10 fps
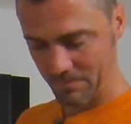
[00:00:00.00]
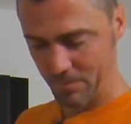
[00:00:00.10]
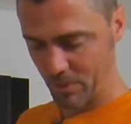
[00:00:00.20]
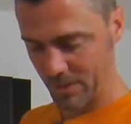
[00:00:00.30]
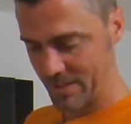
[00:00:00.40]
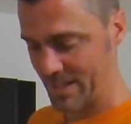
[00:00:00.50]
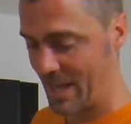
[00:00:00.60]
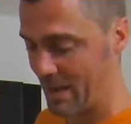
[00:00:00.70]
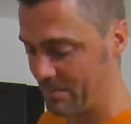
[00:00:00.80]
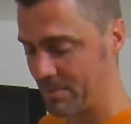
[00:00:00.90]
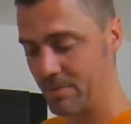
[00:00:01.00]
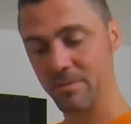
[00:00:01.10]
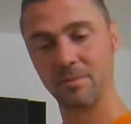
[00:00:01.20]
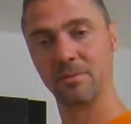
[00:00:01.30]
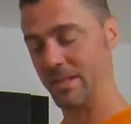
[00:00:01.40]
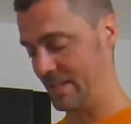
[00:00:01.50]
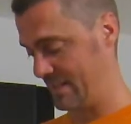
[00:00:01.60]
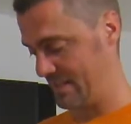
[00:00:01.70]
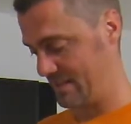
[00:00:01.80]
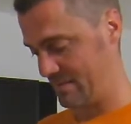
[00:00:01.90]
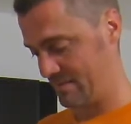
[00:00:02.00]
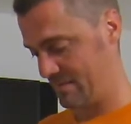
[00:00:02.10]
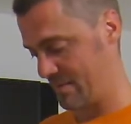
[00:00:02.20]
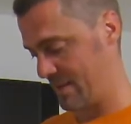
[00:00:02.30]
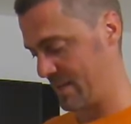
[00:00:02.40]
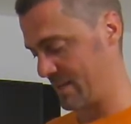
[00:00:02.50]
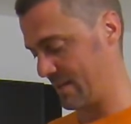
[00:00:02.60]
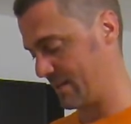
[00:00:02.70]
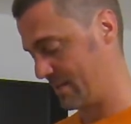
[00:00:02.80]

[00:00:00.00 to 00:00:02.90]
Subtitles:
put a tap in here.